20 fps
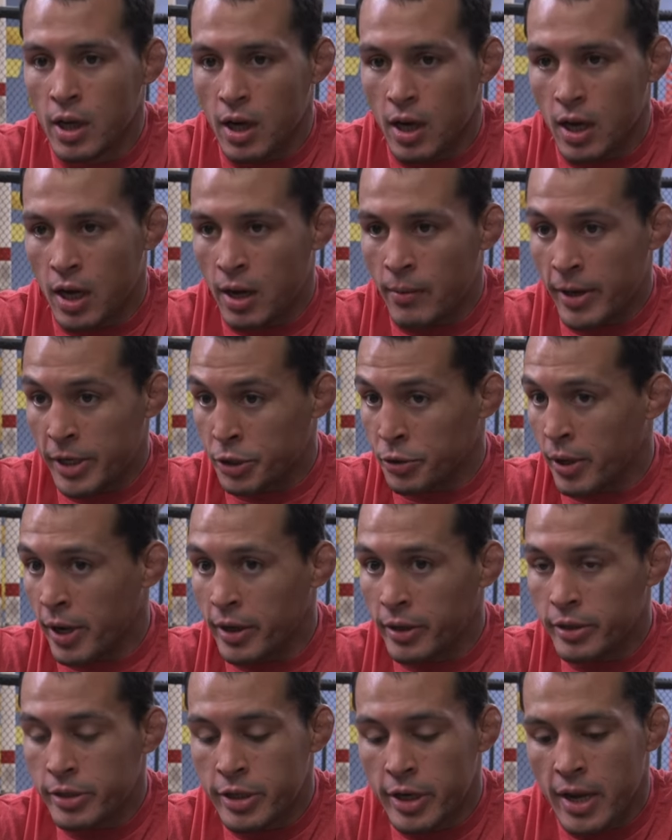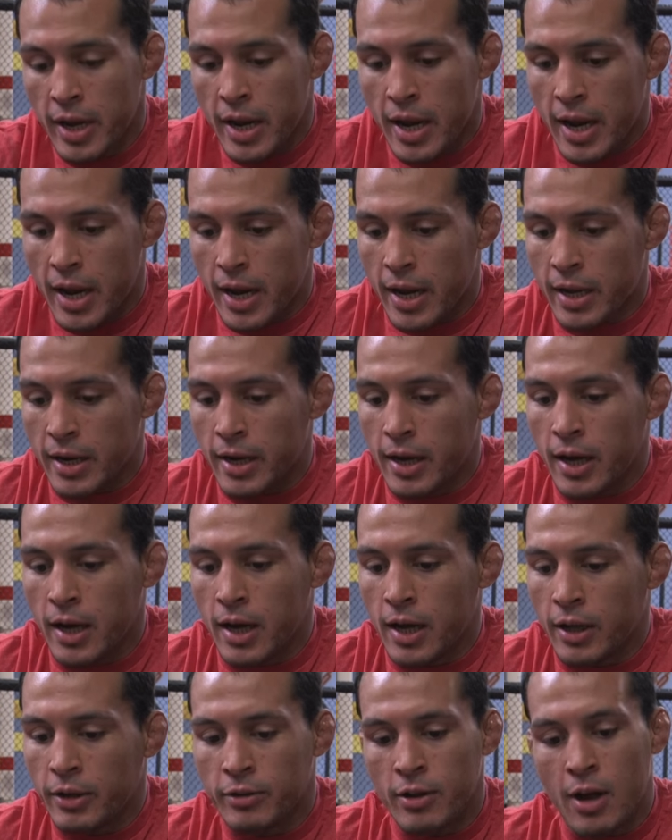by trainers. And
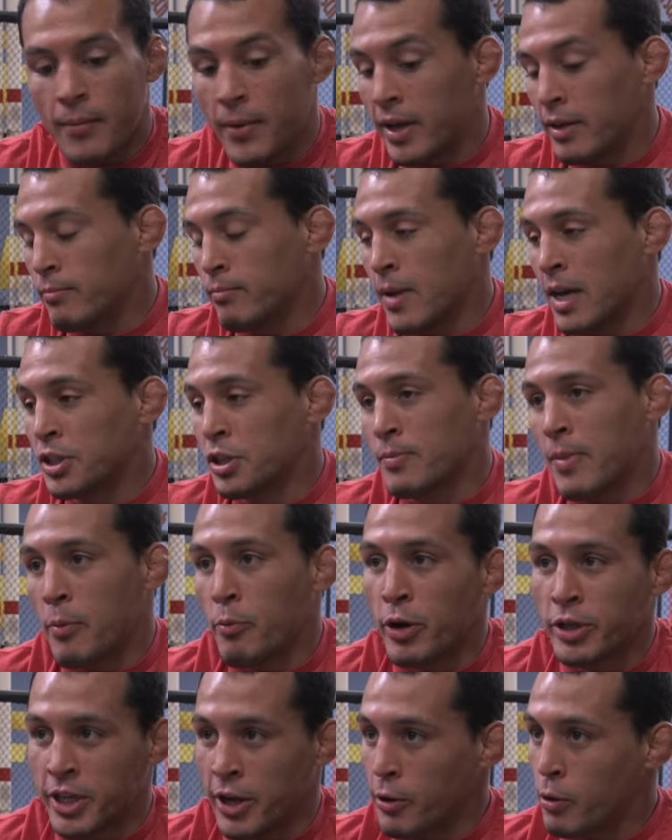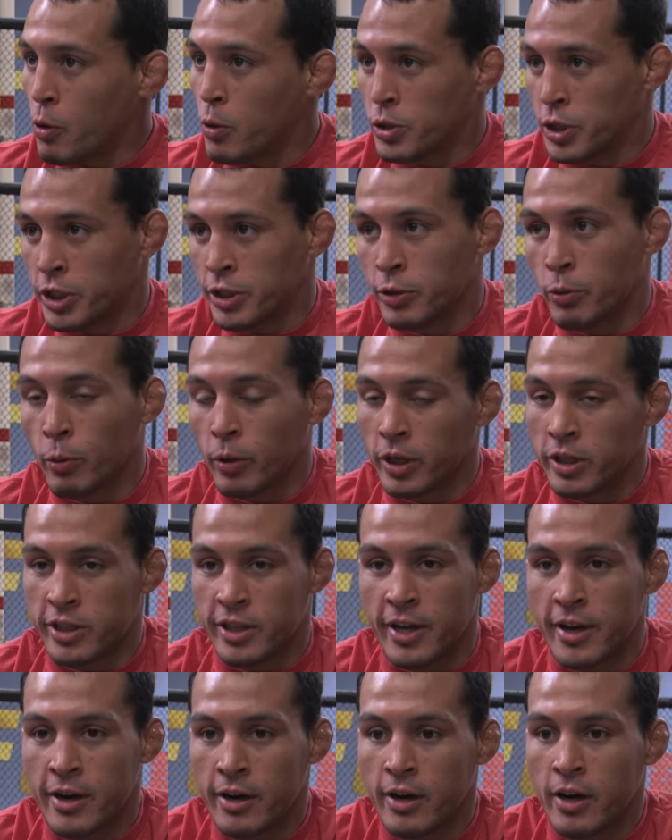actually my Muay Thai coach still works
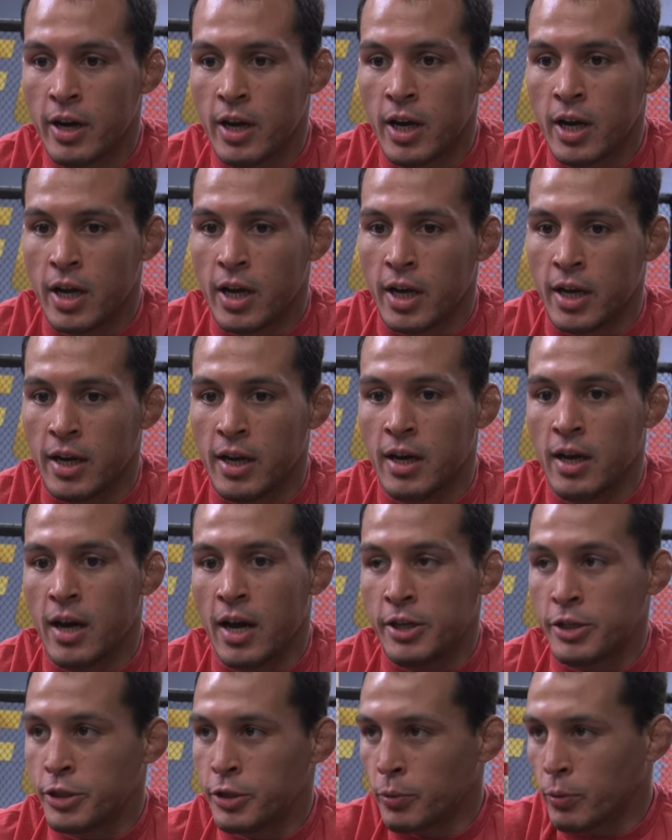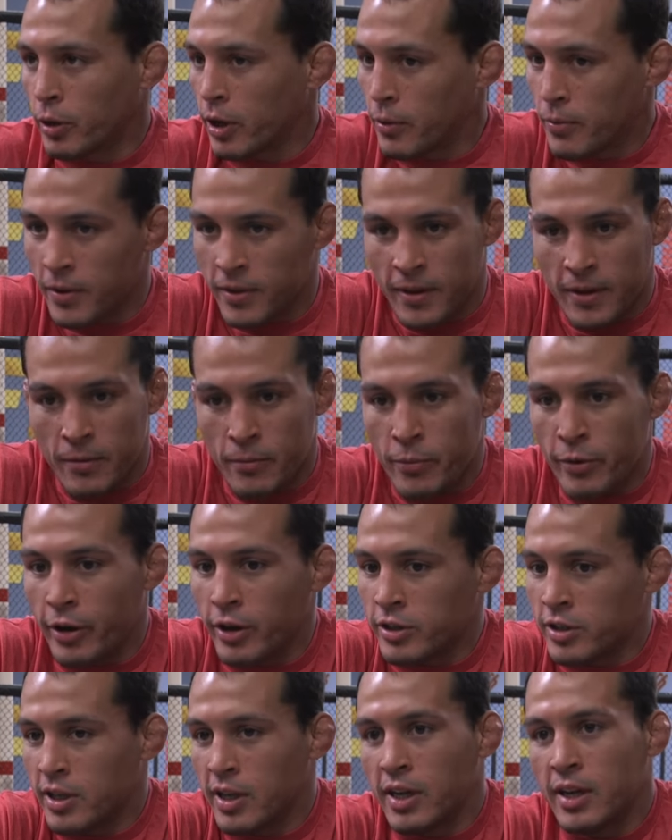there, and I still work with him
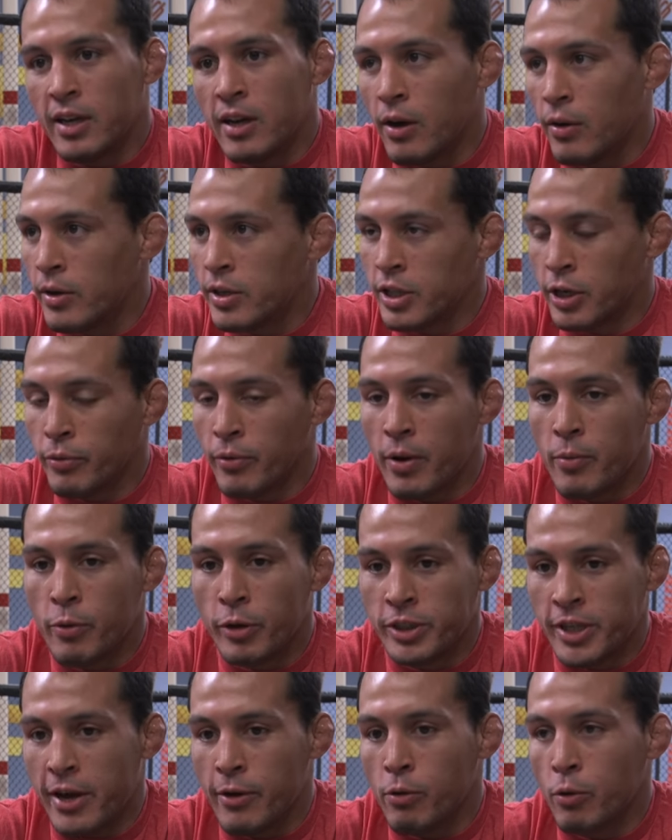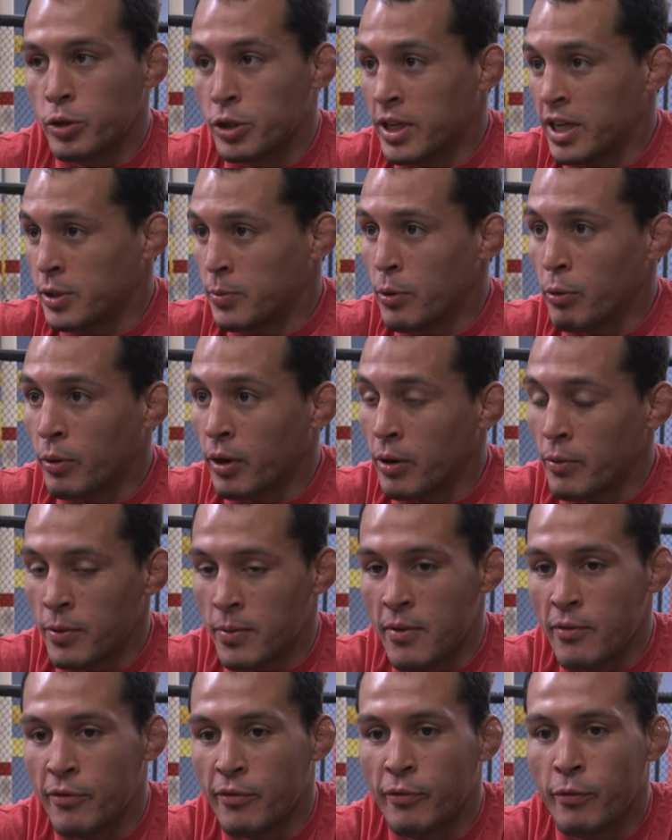because, like, you know, he's a great Muay Thai coach that's been working
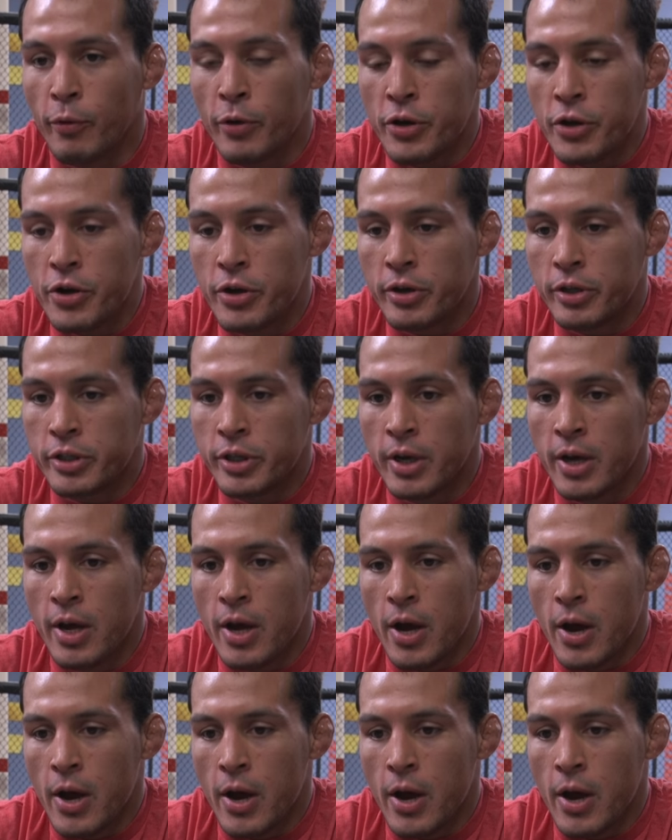with me for 4 years.